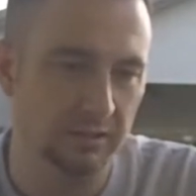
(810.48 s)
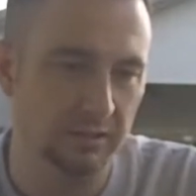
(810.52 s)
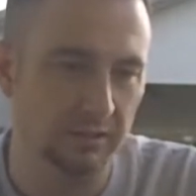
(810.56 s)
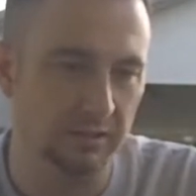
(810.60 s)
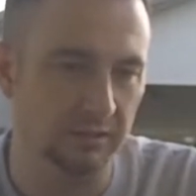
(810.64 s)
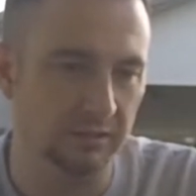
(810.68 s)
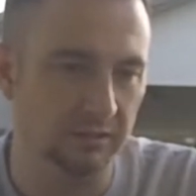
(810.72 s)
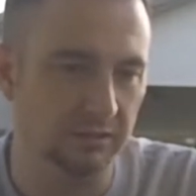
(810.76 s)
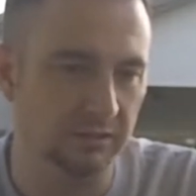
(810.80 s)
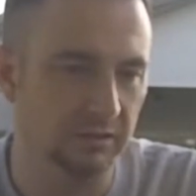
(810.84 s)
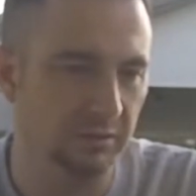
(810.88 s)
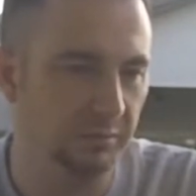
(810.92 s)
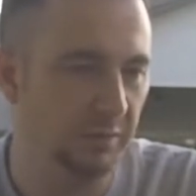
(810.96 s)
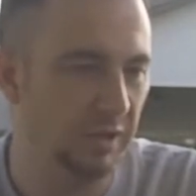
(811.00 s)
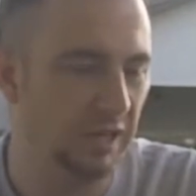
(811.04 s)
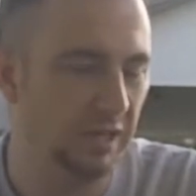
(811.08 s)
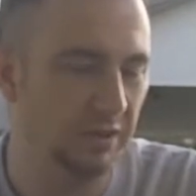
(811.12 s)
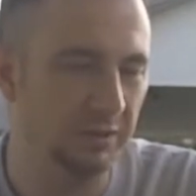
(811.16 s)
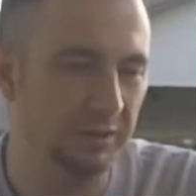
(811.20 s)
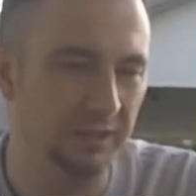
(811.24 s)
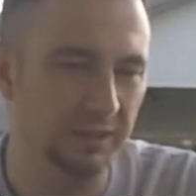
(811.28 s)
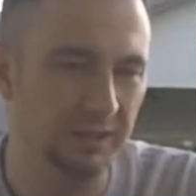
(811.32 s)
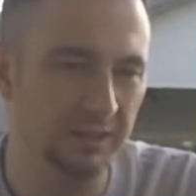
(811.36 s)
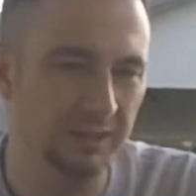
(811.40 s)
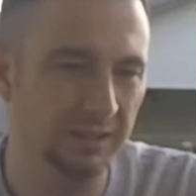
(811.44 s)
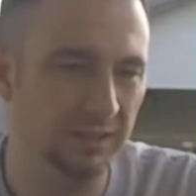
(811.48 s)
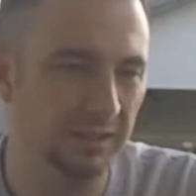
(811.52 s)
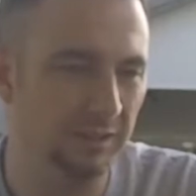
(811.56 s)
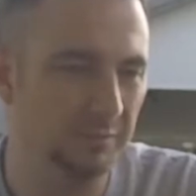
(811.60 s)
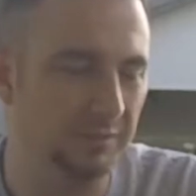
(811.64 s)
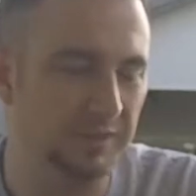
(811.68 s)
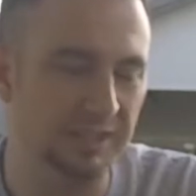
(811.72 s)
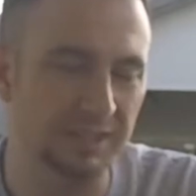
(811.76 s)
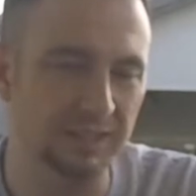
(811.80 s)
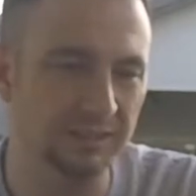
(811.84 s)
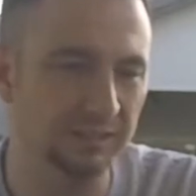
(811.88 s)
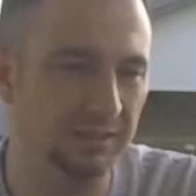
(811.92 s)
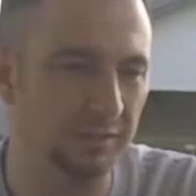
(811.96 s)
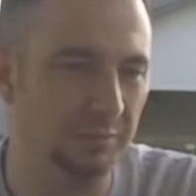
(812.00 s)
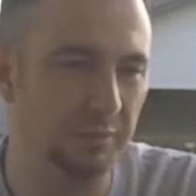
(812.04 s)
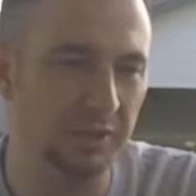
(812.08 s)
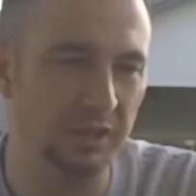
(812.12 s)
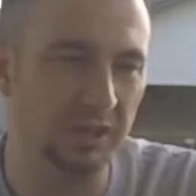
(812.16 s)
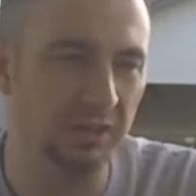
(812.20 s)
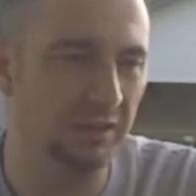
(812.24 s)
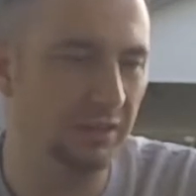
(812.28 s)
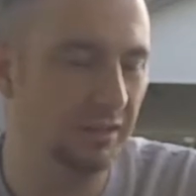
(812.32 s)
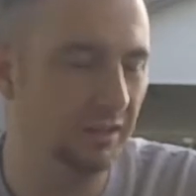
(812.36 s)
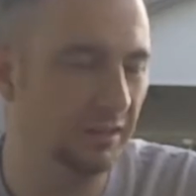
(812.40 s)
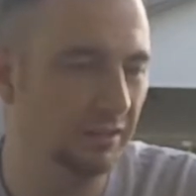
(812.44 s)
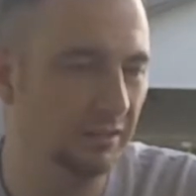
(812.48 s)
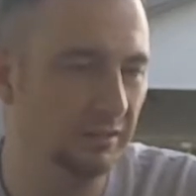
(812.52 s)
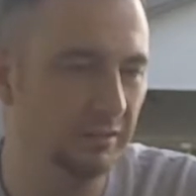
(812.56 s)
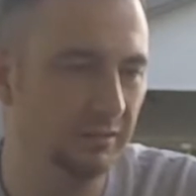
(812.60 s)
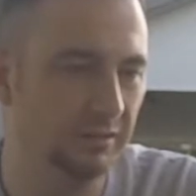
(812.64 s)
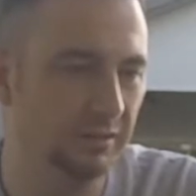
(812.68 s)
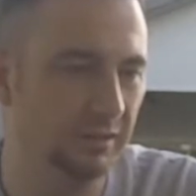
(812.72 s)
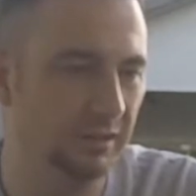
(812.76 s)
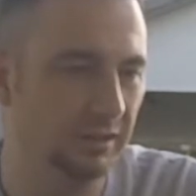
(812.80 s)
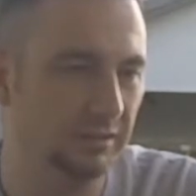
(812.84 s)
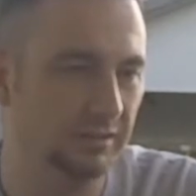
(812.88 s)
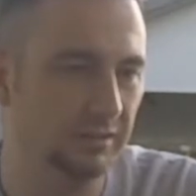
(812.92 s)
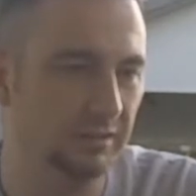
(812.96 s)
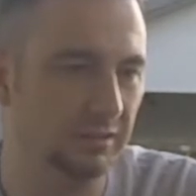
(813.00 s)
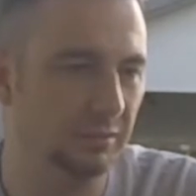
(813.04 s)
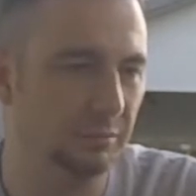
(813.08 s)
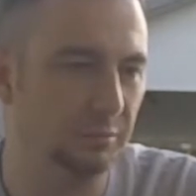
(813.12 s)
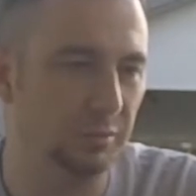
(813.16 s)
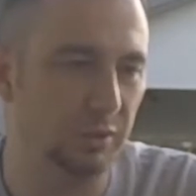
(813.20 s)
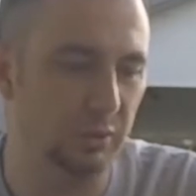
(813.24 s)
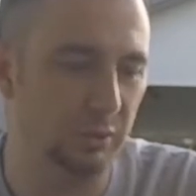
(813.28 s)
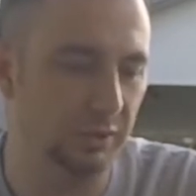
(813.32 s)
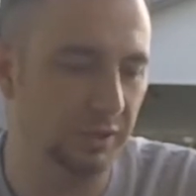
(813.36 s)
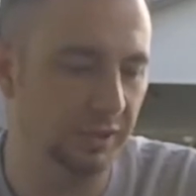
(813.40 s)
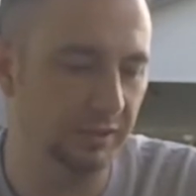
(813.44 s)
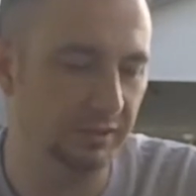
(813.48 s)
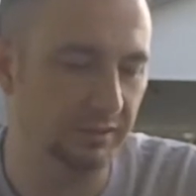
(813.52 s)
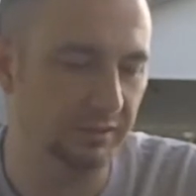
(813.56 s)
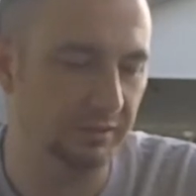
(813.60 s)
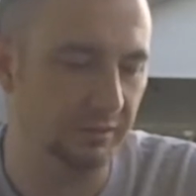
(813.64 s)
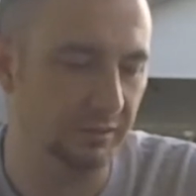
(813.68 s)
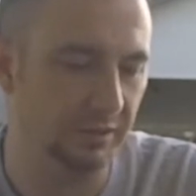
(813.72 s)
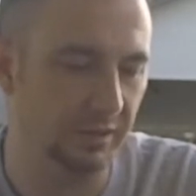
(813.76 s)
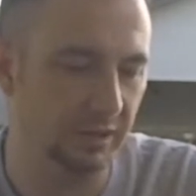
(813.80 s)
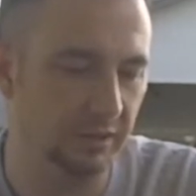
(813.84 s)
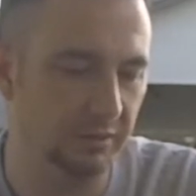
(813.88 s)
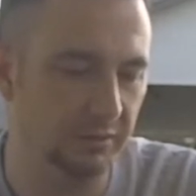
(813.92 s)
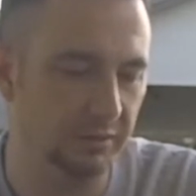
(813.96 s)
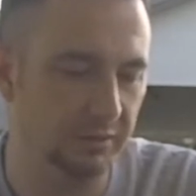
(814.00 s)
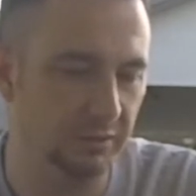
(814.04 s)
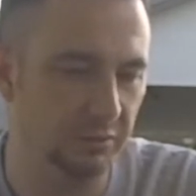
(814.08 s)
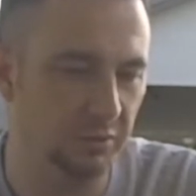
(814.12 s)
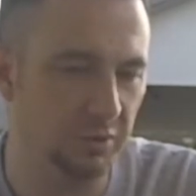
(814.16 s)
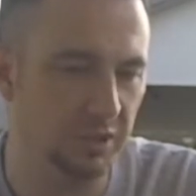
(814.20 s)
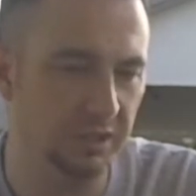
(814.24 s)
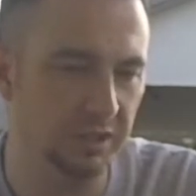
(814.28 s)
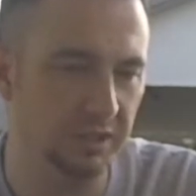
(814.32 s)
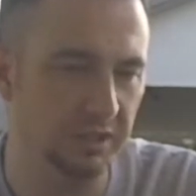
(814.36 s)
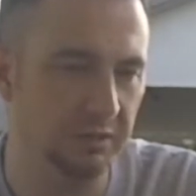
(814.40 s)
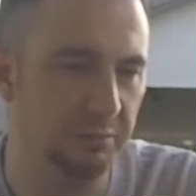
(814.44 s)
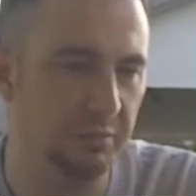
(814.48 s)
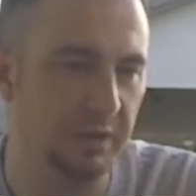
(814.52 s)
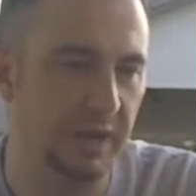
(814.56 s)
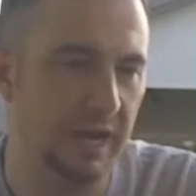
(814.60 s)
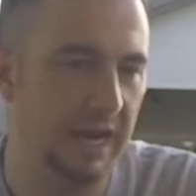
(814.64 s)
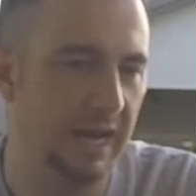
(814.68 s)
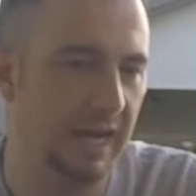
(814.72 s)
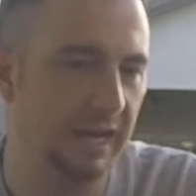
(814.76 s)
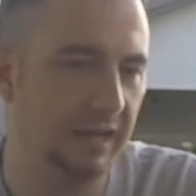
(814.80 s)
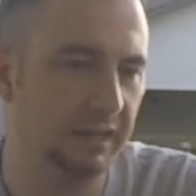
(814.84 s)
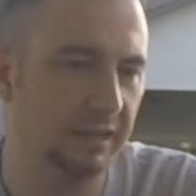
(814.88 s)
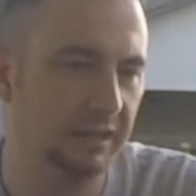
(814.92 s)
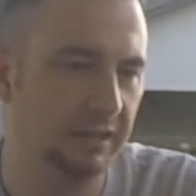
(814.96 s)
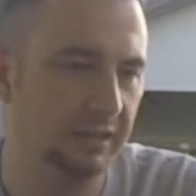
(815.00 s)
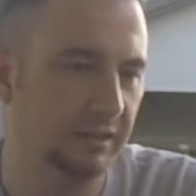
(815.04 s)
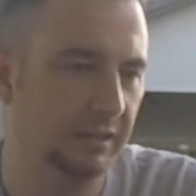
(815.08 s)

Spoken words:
and somehow it ended up disappearing at some point, so I always wanted it back.